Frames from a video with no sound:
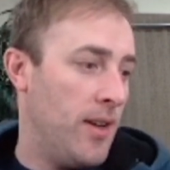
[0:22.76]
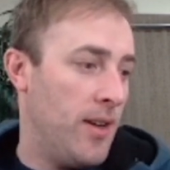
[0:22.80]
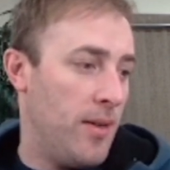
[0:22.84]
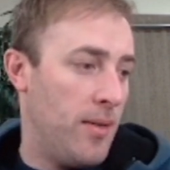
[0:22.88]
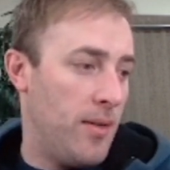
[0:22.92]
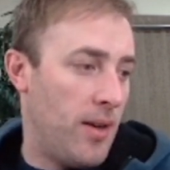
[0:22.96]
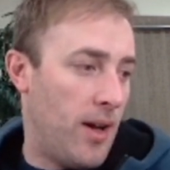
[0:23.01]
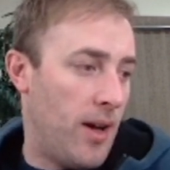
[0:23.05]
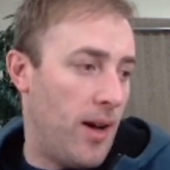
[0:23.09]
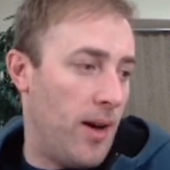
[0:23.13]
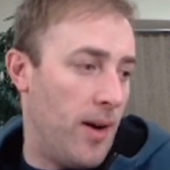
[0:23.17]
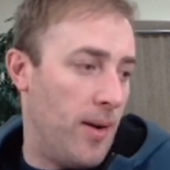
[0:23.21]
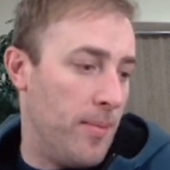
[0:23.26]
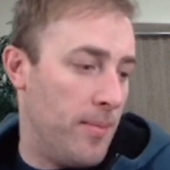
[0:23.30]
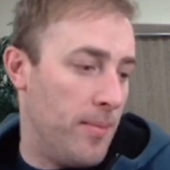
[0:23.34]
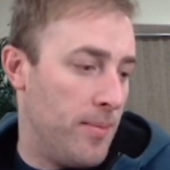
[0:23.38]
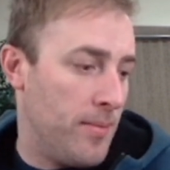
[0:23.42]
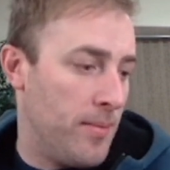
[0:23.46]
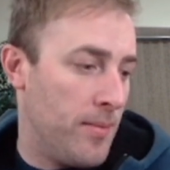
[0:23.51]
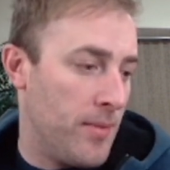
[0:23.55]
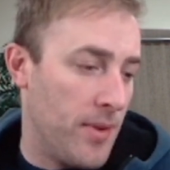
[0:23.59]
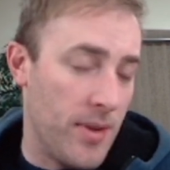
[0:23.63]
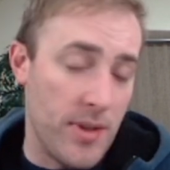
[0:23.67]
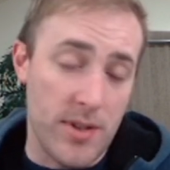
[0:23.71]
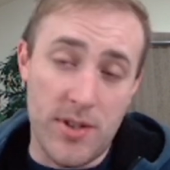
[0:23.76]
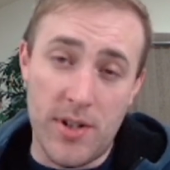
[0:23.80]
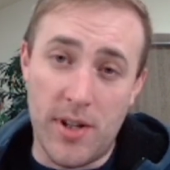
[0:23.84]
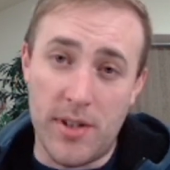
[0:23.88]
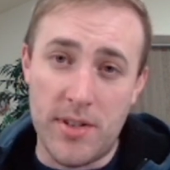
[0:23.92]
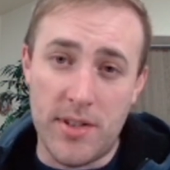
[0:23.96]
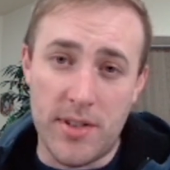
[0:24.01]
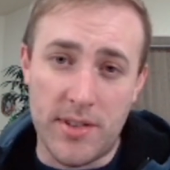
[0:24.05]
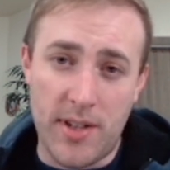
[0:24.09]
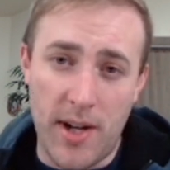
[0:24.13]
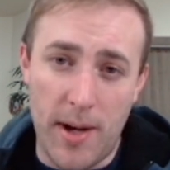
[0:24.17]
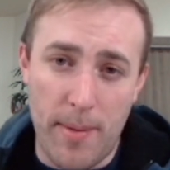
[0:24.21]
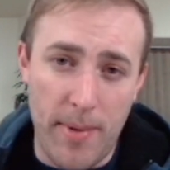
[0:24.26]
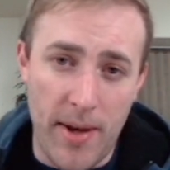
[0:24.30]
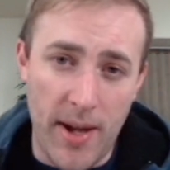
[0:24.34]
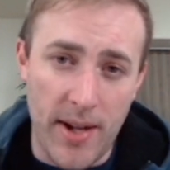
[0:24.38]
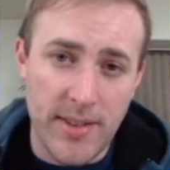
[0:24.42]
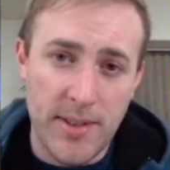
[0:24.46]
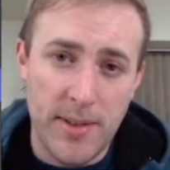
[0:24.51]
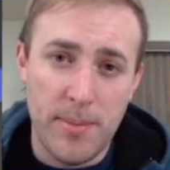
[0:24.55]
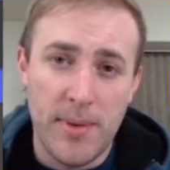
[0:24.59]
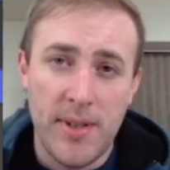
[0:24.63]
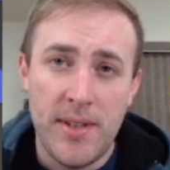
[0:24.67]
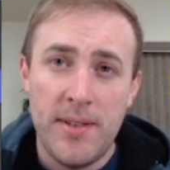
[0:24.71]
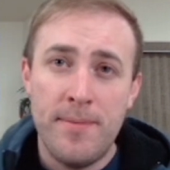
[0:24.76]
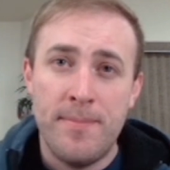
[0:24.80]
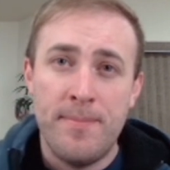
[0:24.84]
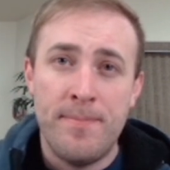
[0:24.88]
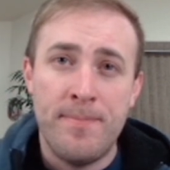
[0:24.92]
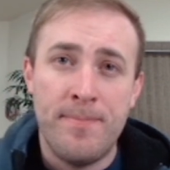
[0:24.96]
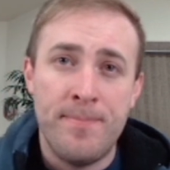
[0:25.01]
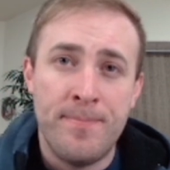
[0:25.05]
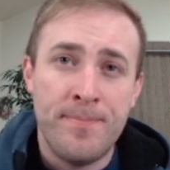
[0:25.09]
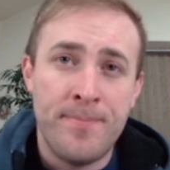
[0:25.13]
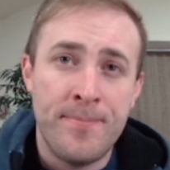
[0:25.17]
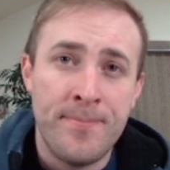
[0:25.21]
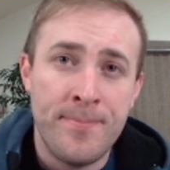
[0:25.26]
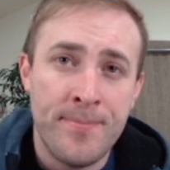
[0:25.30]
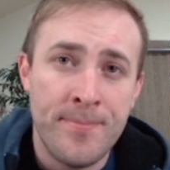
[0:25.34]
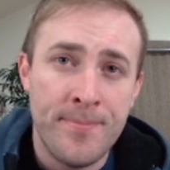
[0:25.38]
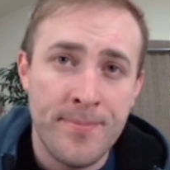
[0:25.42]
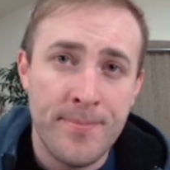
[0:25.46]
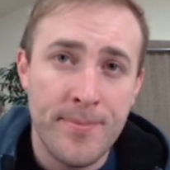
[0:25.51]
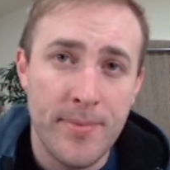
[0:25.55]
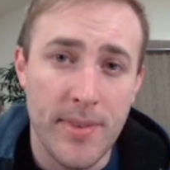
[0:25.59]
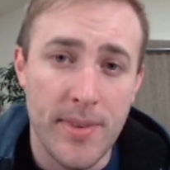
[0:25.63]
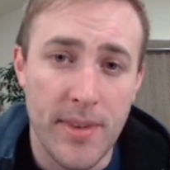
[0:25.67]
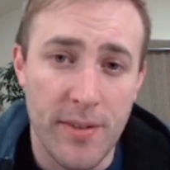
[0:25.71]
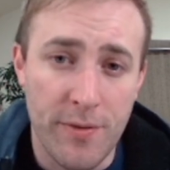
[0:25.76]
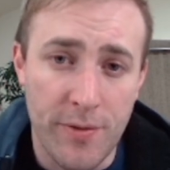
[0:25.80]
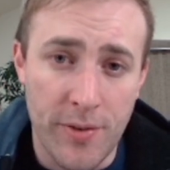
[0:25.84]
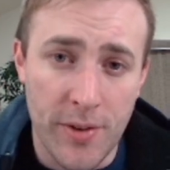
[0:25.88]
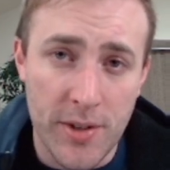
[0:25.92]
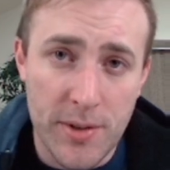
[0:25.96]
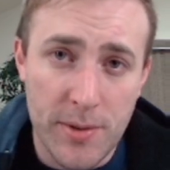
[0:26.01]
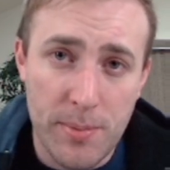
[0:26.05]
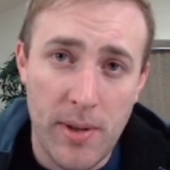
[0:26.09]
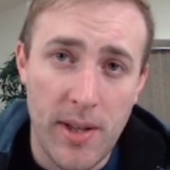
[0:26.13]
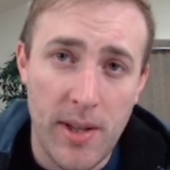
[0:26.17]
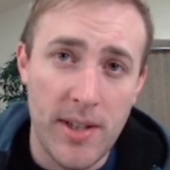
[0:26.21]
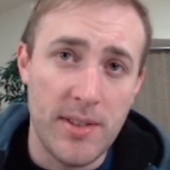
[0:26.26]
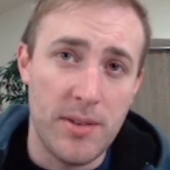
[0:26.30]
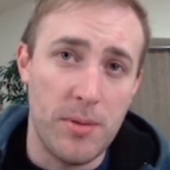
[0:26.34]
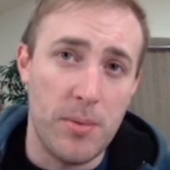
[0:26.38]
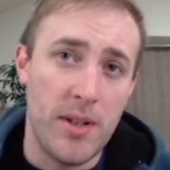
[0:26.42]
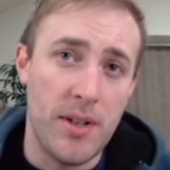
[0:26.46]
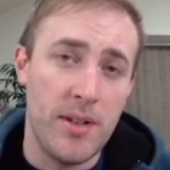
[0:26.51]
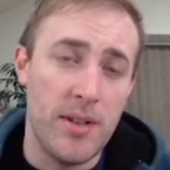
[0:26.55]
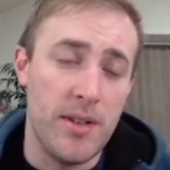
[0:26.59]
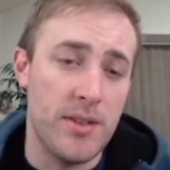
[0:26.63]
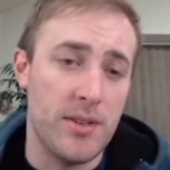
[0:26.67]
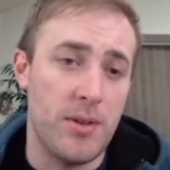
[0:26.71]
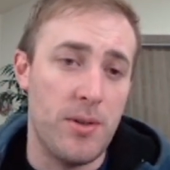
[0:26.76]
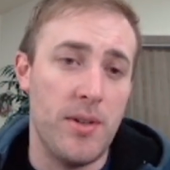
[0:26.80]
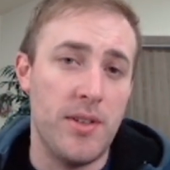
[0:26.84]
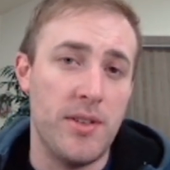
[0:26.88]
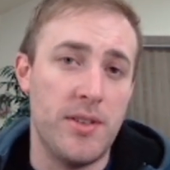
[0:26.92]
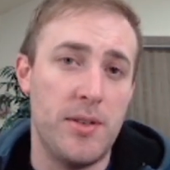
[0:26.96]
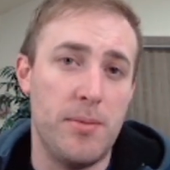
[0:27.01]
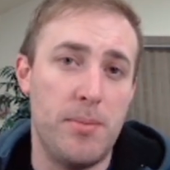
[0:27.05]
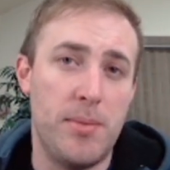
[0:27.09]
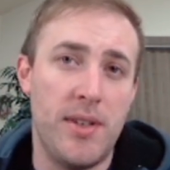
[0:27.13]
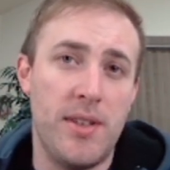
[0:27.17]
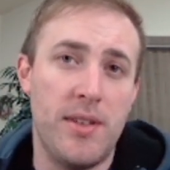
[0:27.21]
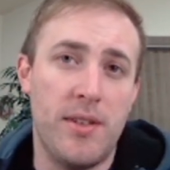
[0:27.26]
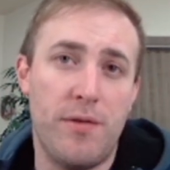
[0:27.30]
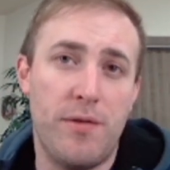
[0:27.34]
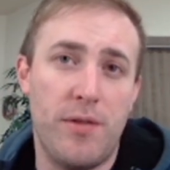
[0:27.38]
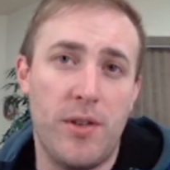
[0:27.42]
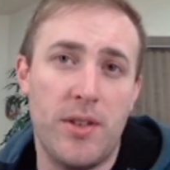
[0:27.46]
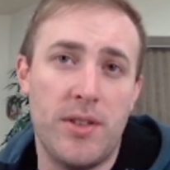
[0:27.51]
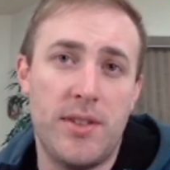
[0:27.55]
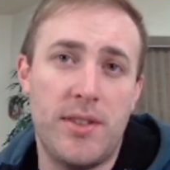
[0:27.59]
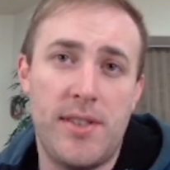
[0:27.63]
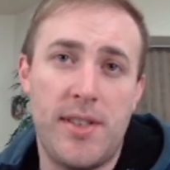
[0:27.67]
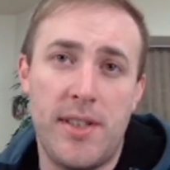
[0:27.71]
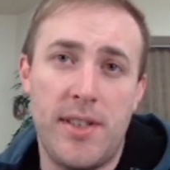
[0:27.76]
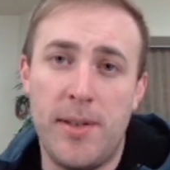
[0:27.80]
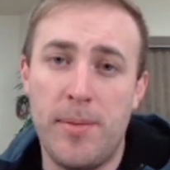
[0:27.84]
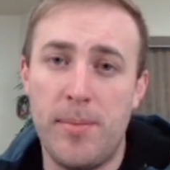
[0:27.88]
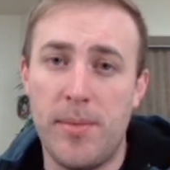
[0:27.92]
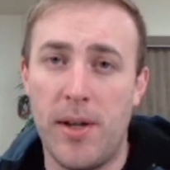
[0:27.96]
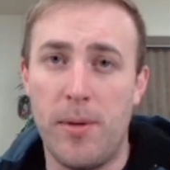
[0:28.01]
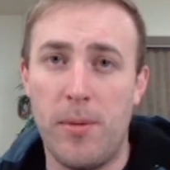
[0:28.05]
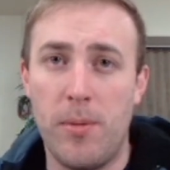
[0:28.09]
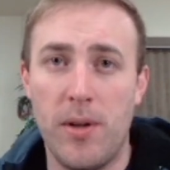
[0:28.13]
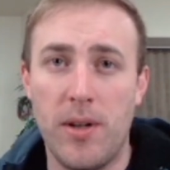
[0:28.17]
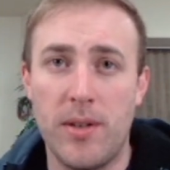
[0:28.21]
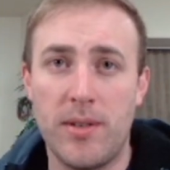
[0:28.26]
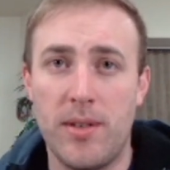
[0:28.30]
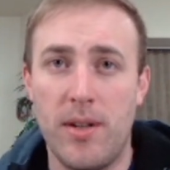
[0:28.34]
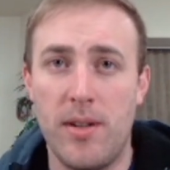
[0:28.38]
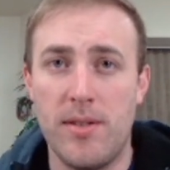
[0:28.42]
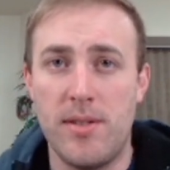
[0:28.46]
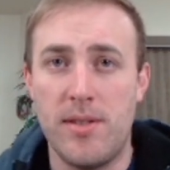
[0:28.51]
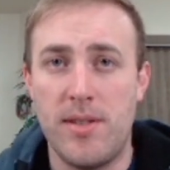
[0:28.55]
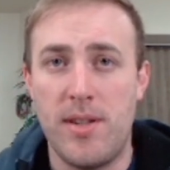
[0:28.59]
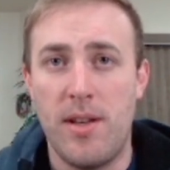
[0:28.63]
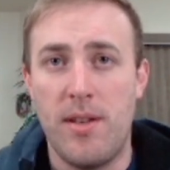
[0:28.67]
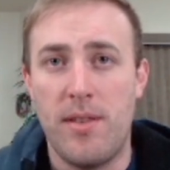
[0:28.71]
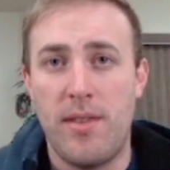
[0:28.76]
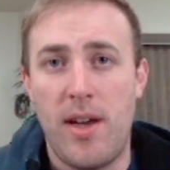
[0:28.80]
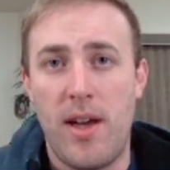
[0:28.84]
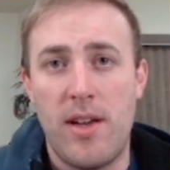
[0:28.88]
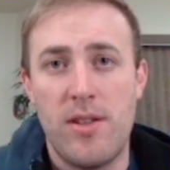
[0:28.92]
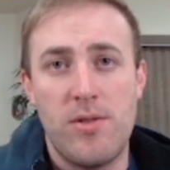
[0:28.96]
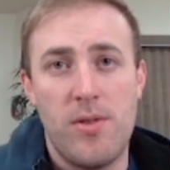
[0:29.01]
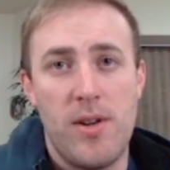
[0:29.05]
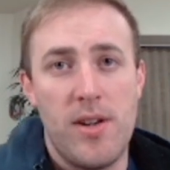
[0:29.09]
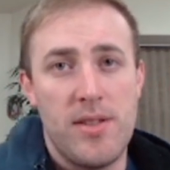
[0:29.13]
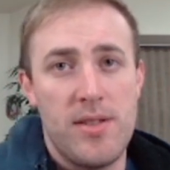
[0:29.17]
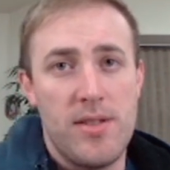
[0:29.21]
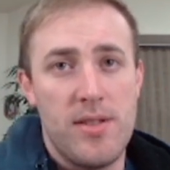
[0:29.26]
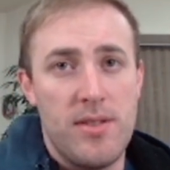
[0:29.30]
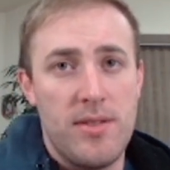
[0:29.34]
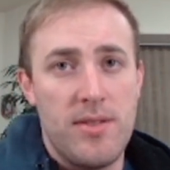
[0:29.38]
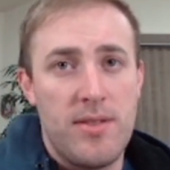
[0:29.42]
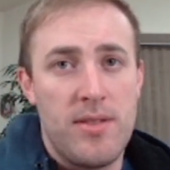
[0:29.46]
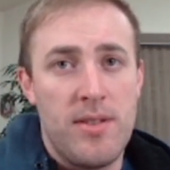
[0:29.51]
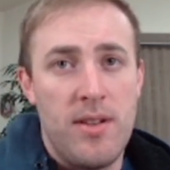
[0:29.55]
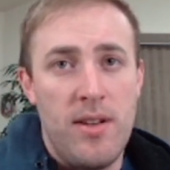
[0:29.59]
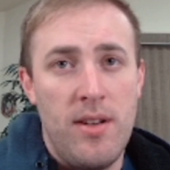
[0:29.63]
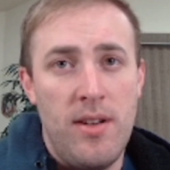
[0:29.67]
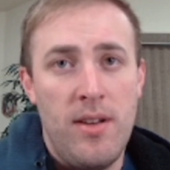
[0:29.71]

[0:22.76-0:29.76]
The judges got back to me. The first place winner is going to be the first team that worked on stealth addresses.